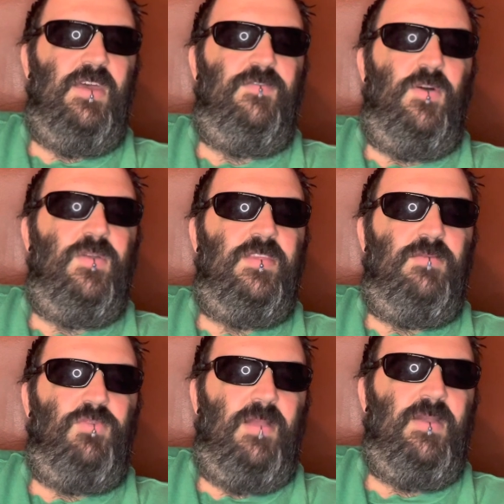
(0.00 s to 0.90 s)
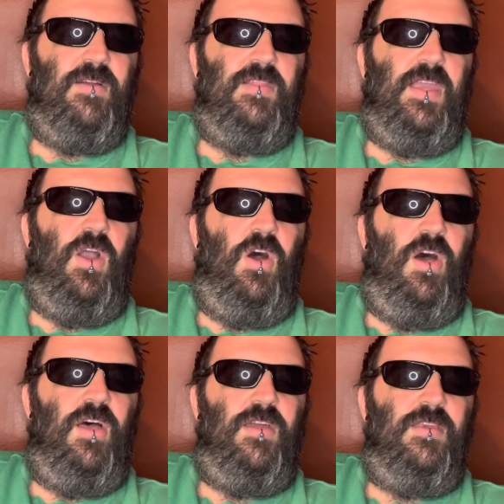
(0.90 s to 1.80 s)
focusing primarily
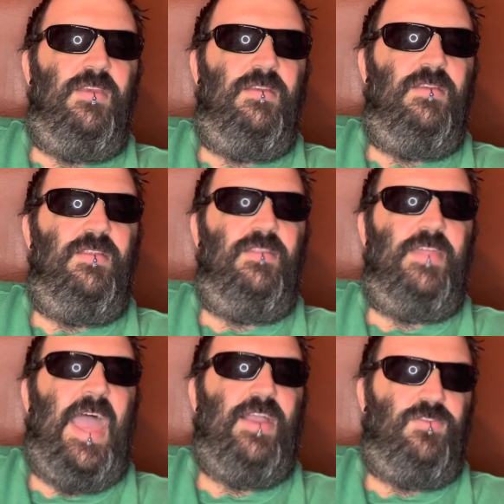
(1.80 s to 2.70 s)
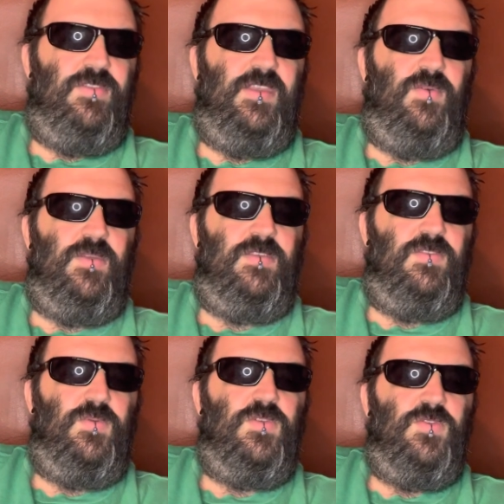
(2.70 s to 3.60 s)
on the action
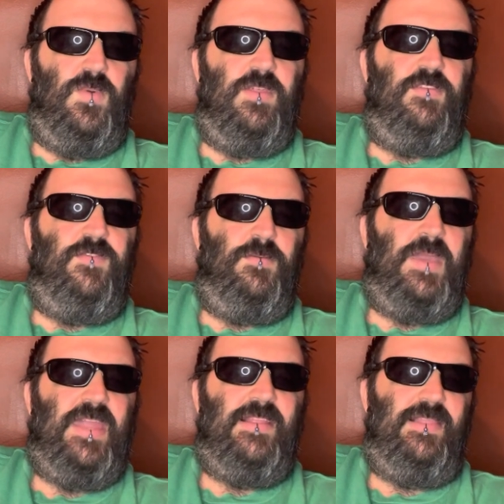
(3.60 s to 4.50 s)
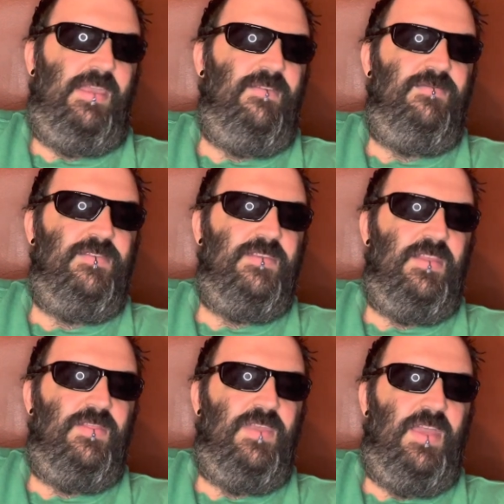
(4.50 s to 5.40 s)
sequences, which is where this film kind of lives
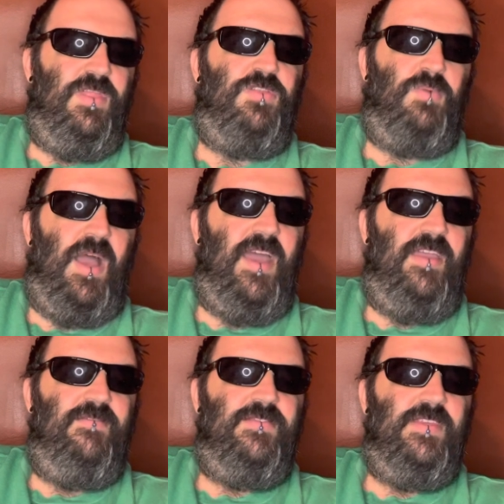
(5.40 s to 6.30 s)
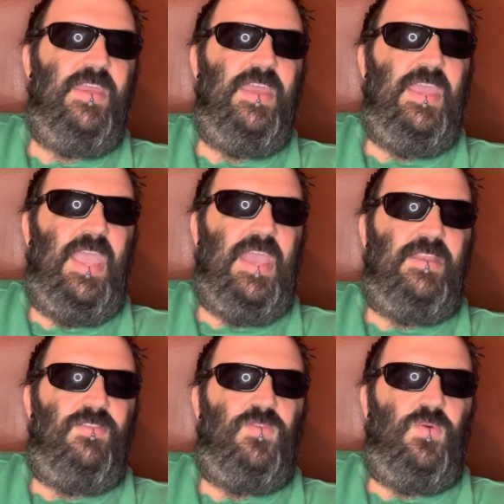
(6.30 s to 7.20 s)
and thrives. And
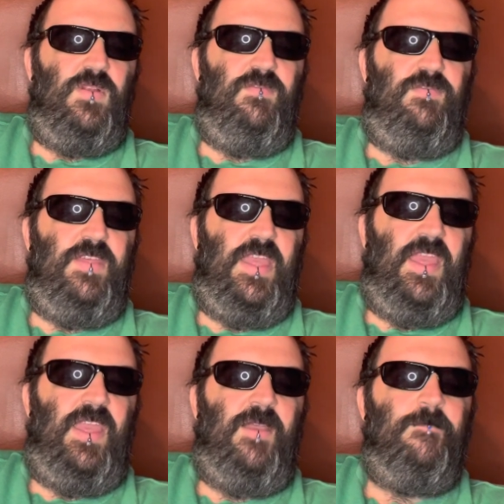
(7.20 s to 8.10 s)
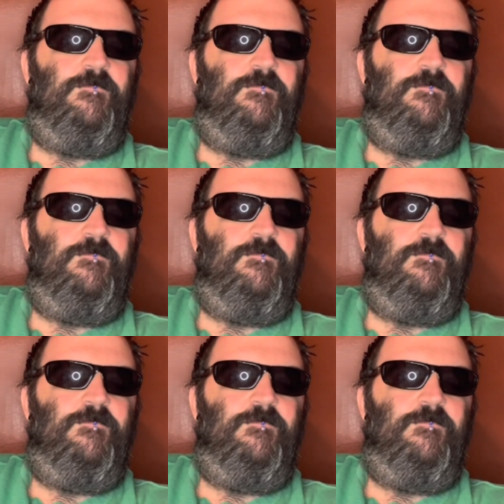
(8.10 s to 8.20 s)
then sort of the